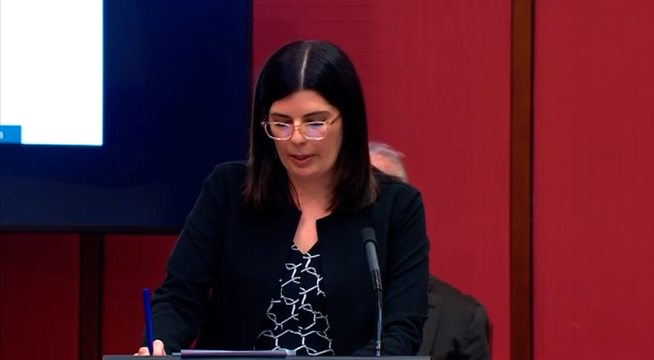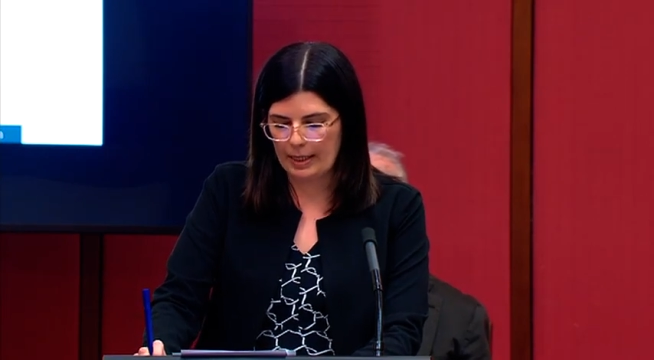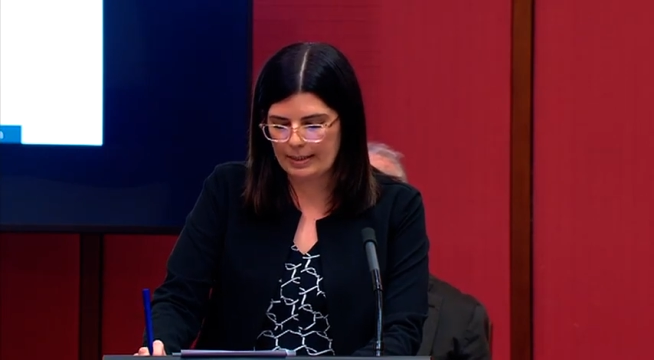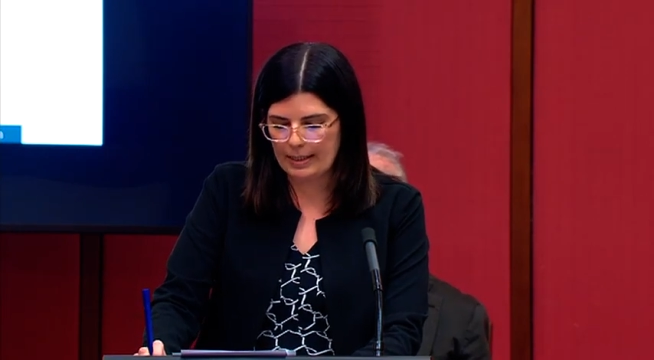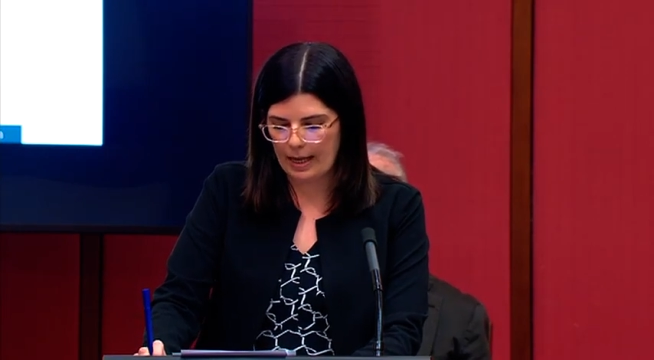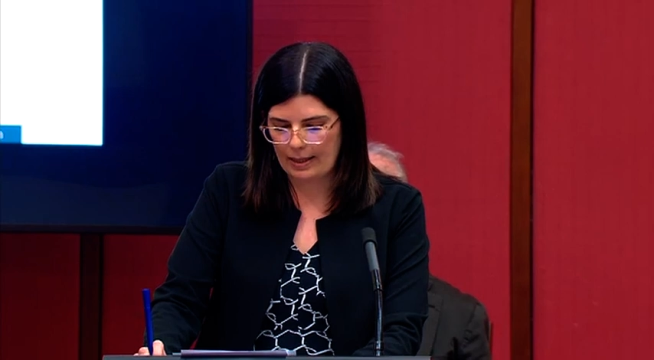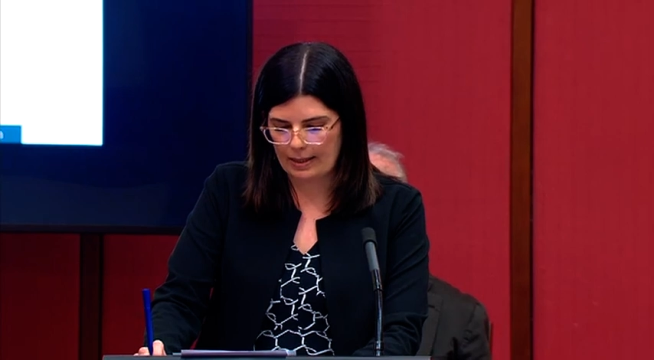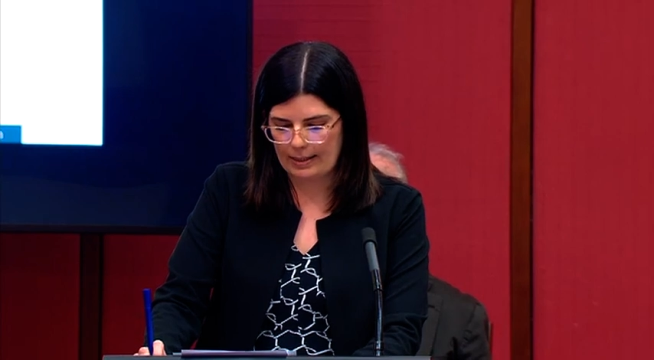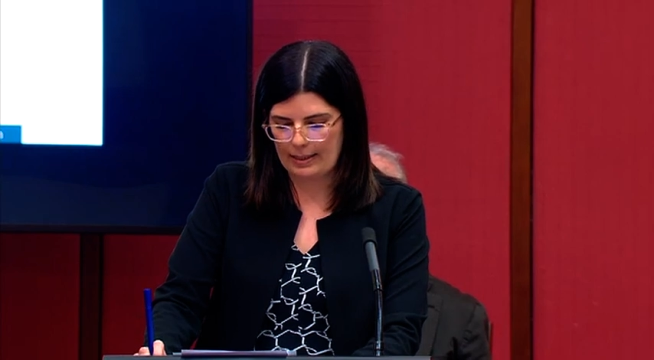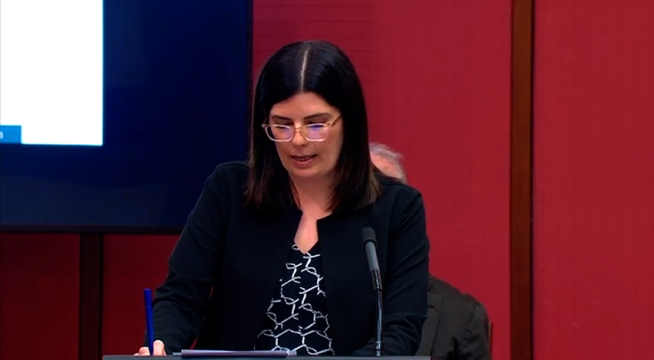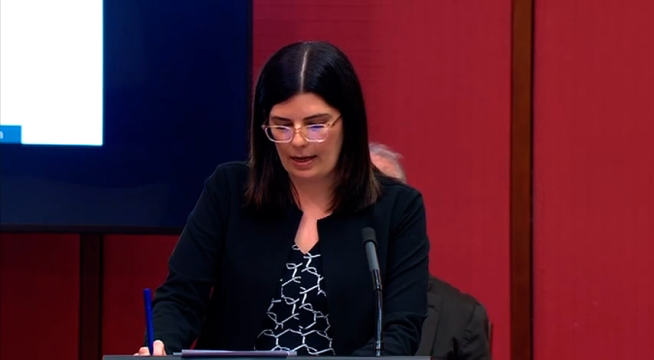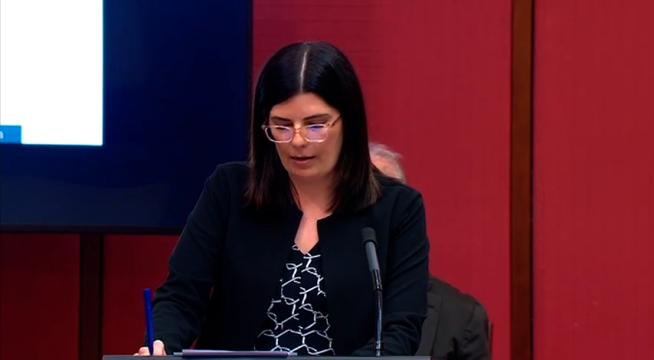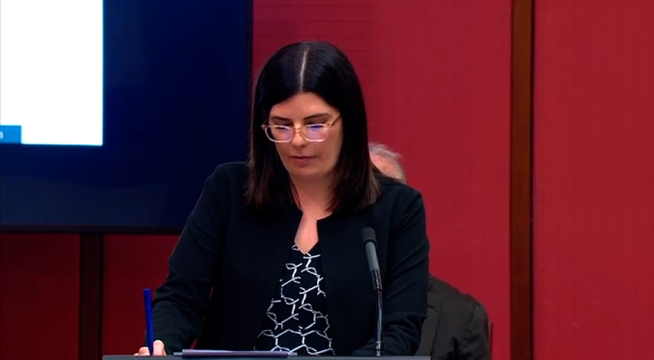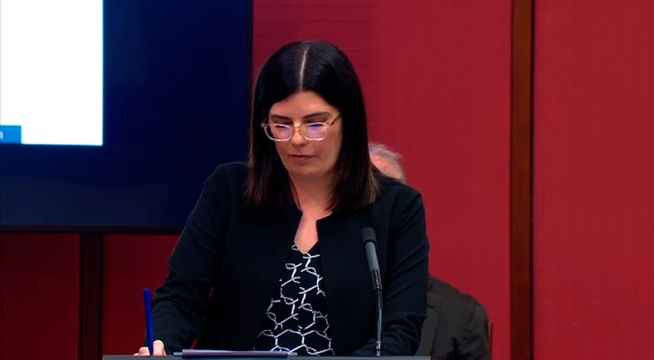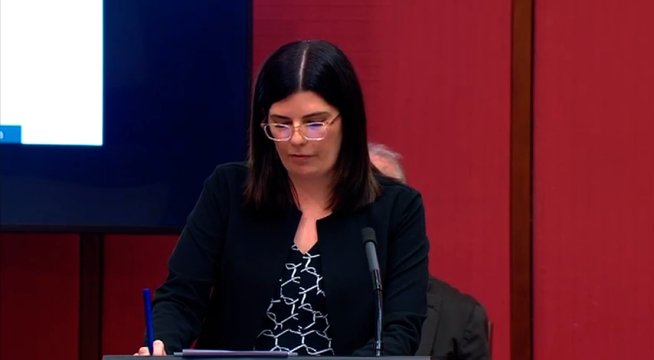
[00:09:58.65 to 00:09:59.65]
his other
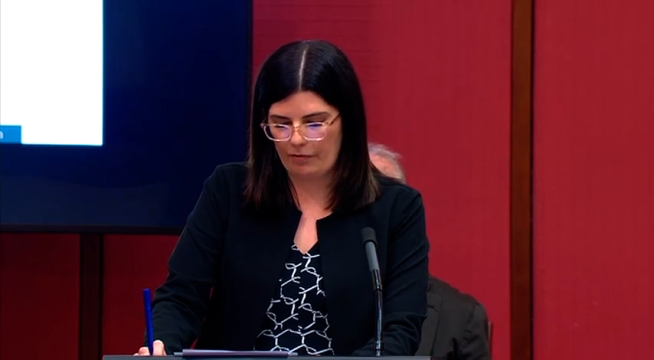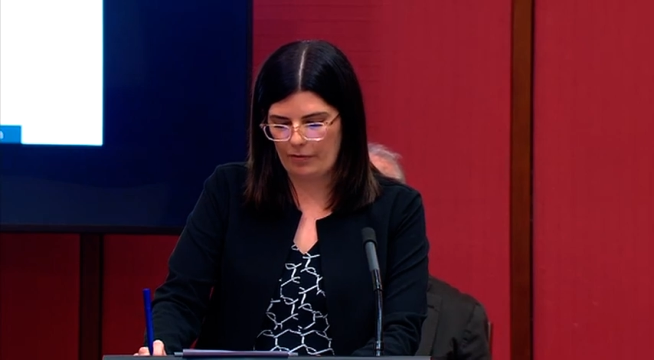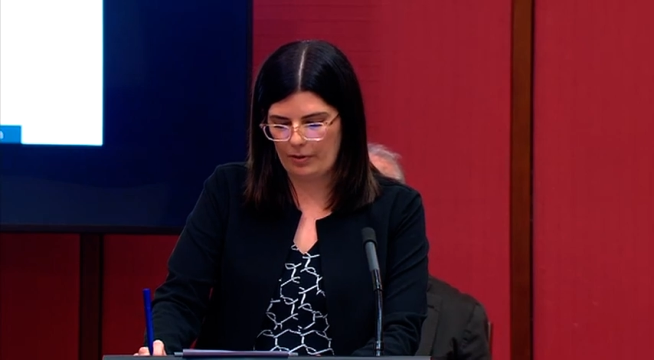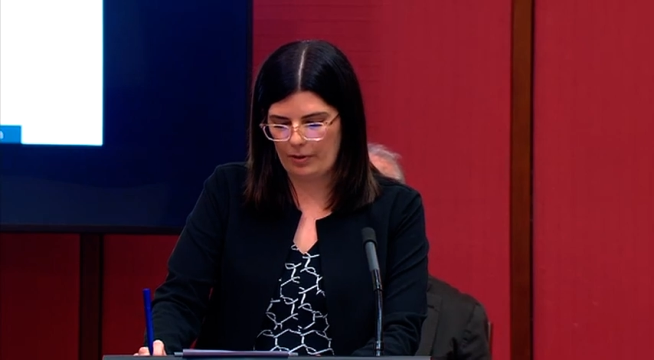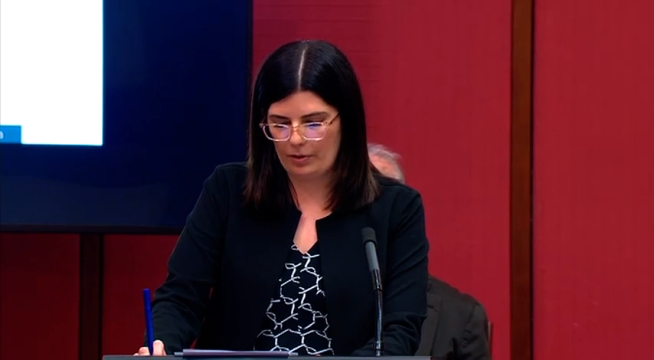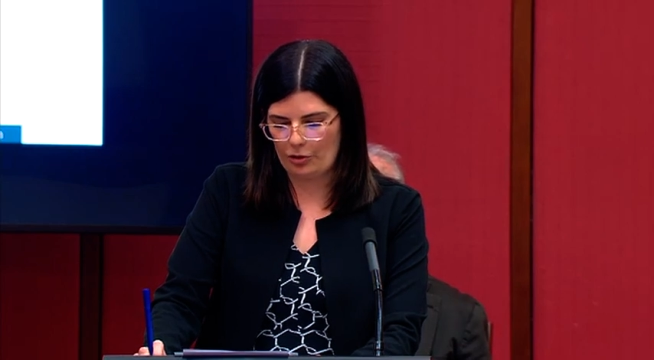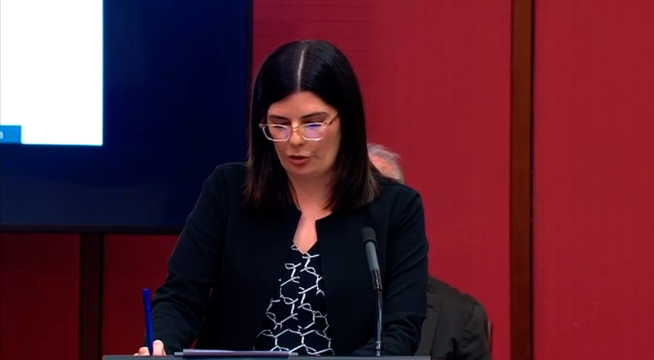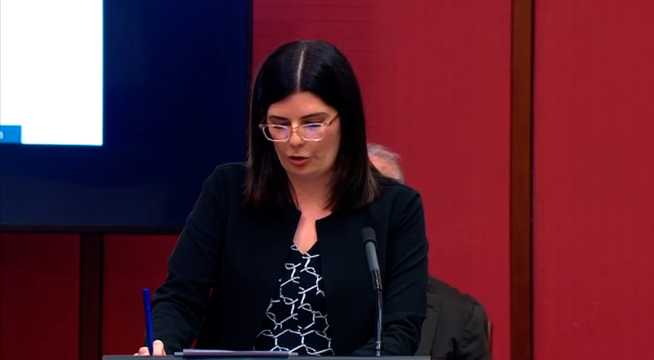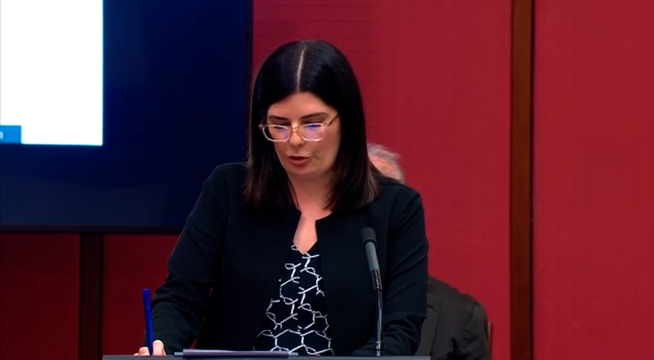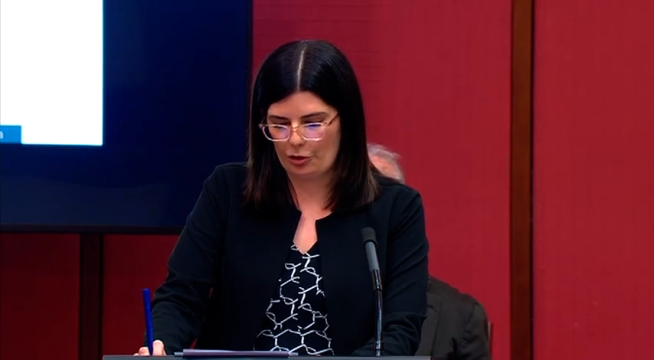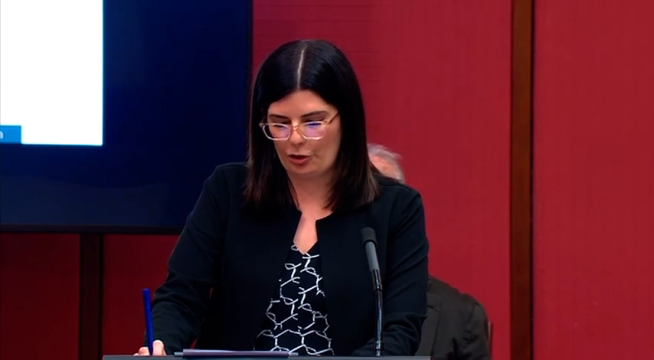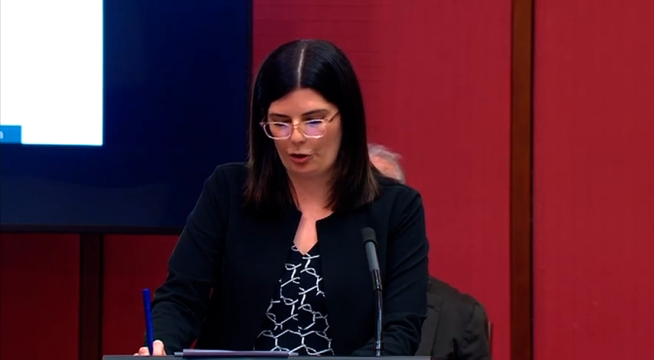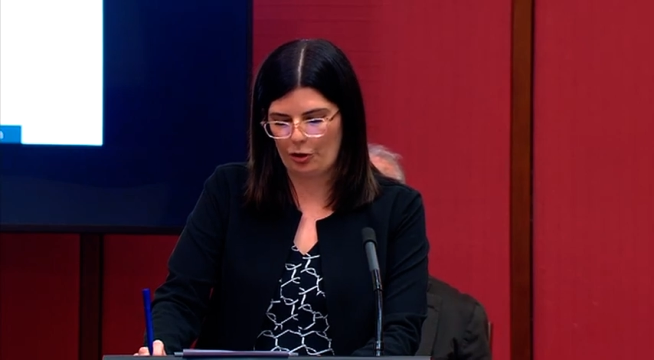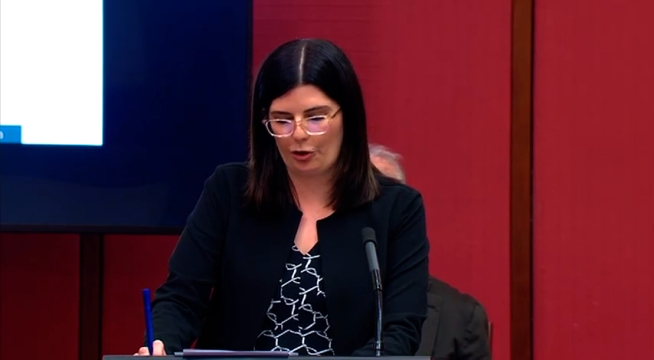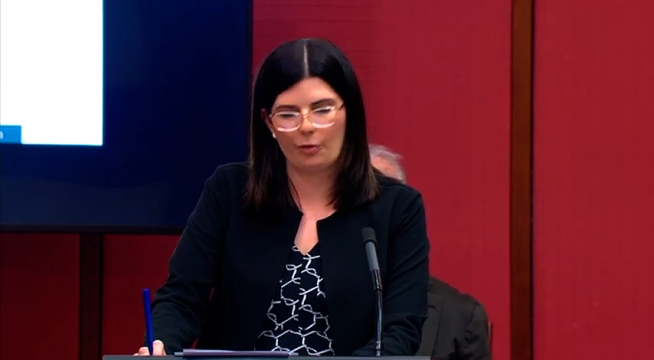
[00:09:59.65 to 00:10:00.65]
staff do
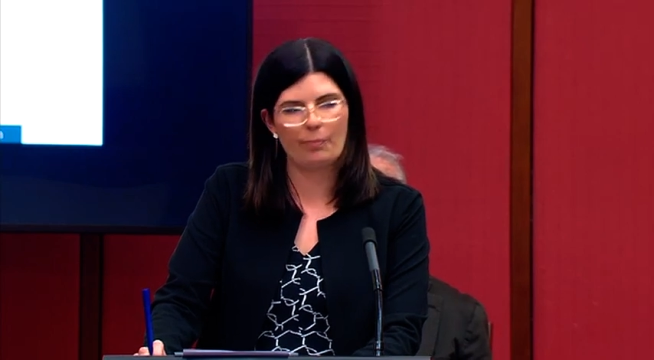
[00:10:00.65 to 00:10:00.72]
too.